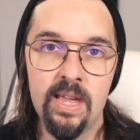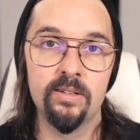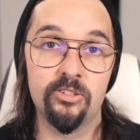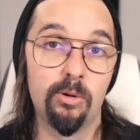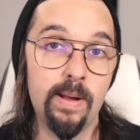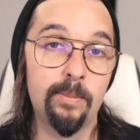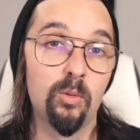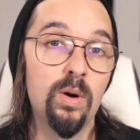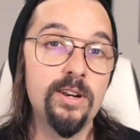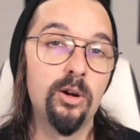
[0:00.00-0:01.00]
So remember,
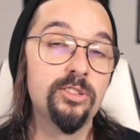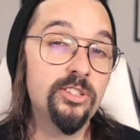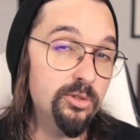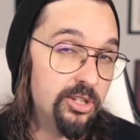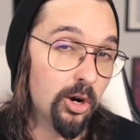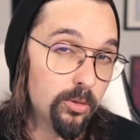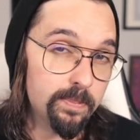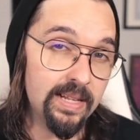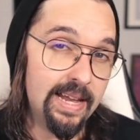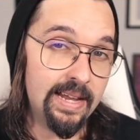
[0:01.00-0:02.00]
what notes you don't
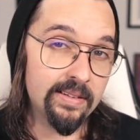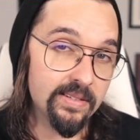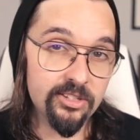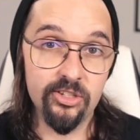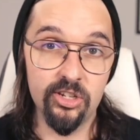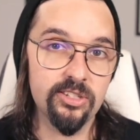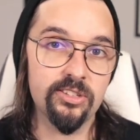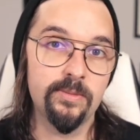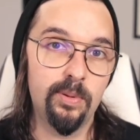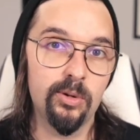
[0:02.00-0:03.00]
play is just as
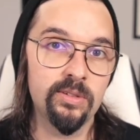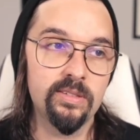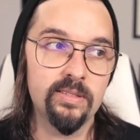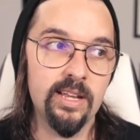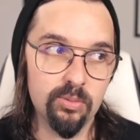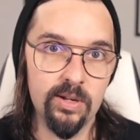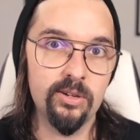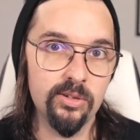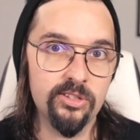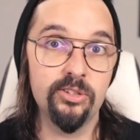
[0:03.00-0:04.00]
important as what
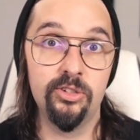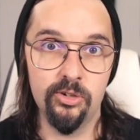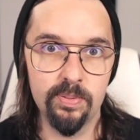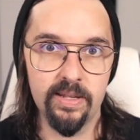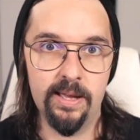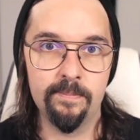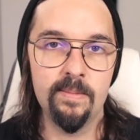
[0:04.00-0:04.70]
notes you do play.